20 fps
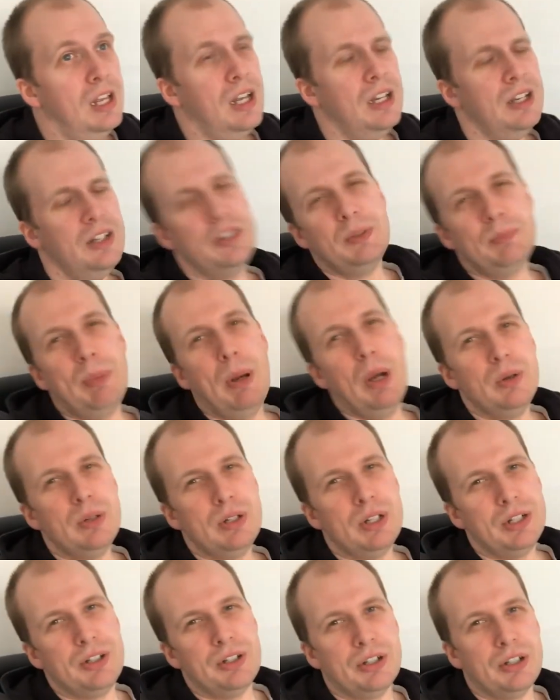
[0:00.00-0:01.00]
And I
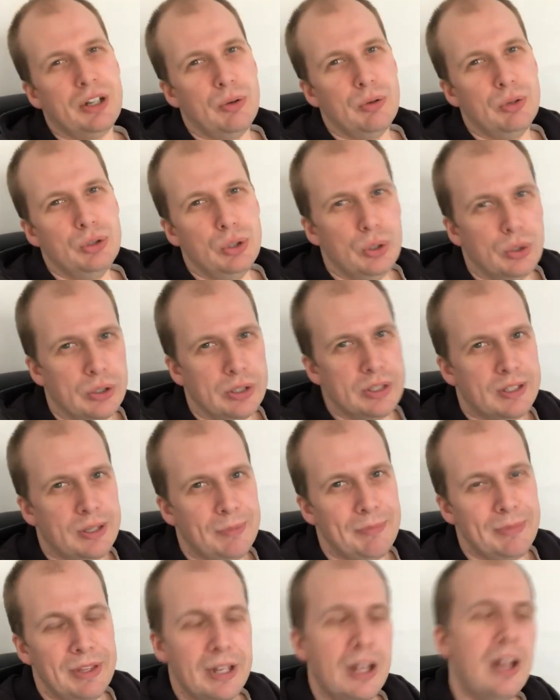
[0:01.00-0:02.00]
suppose I should go cook
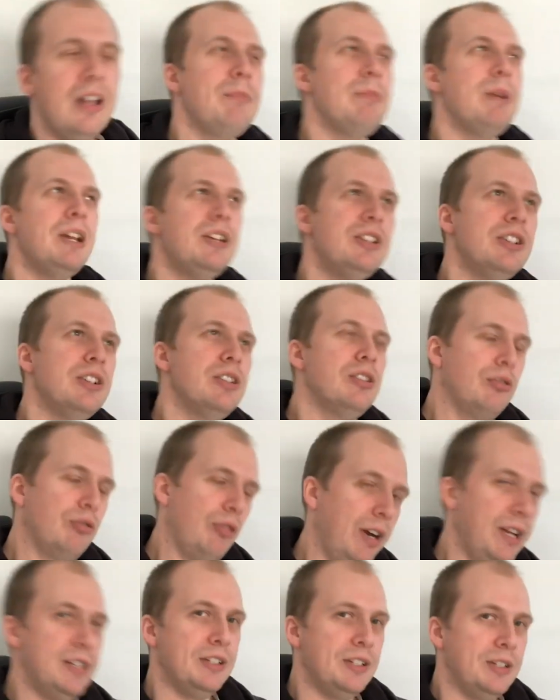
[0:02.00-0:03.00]
something. I imagine
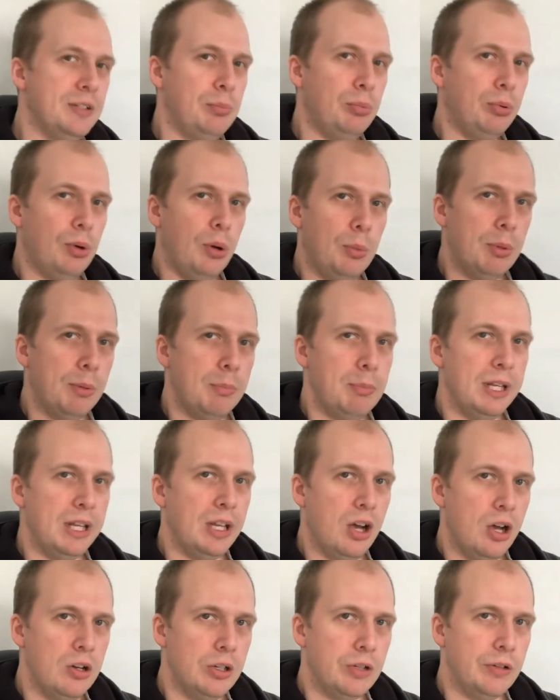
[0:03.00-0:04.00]
Grace is probably
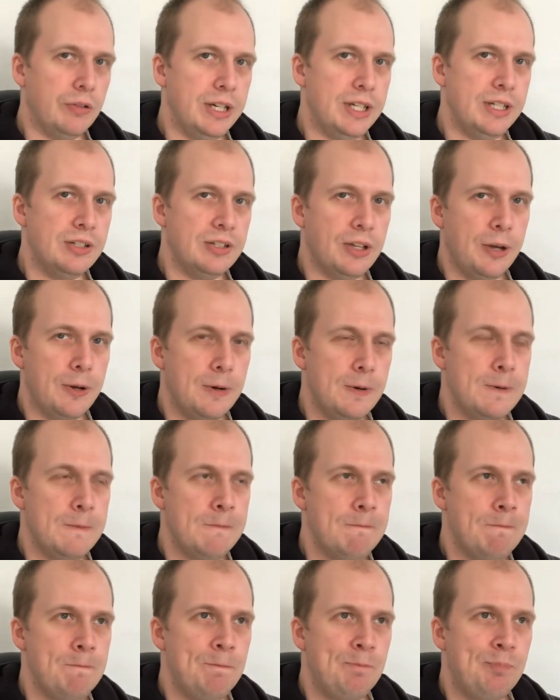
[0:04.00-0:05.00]
hungry, so.
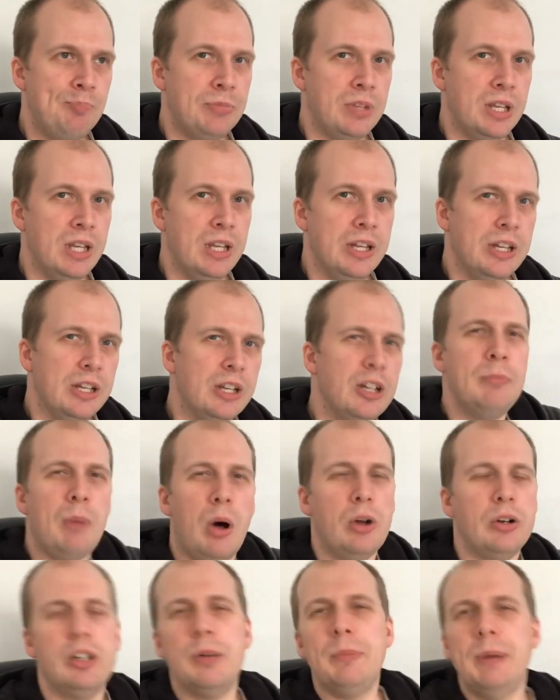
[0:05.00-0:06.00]
Come
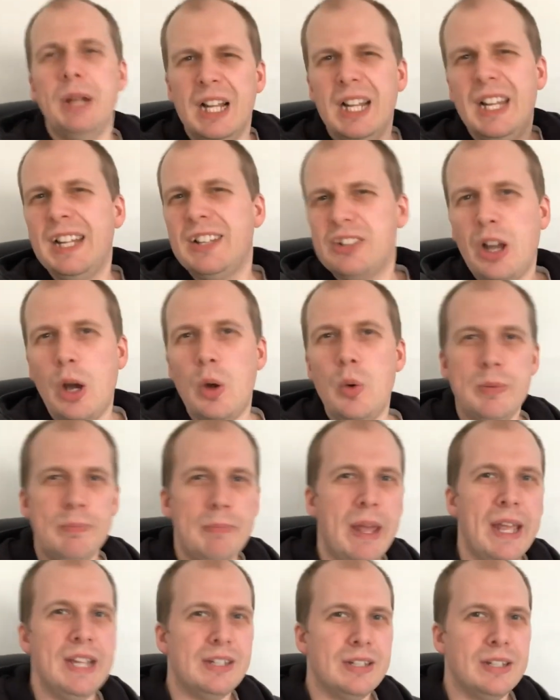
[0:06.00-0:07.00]
on, let's go
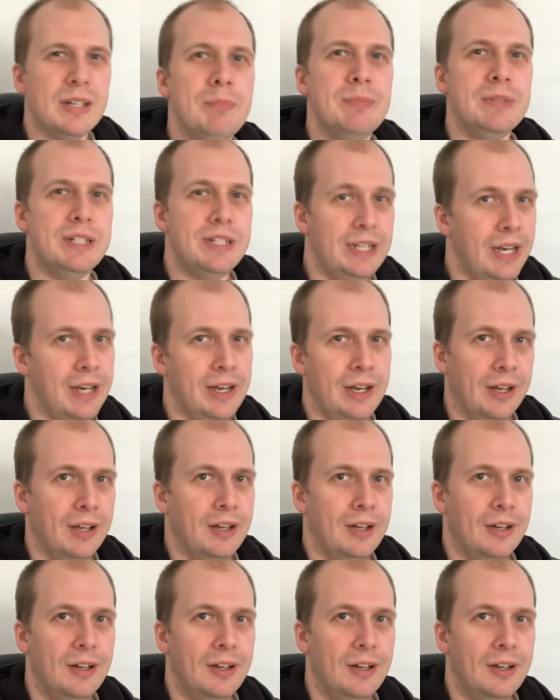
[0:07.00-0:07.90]
and make some dinner.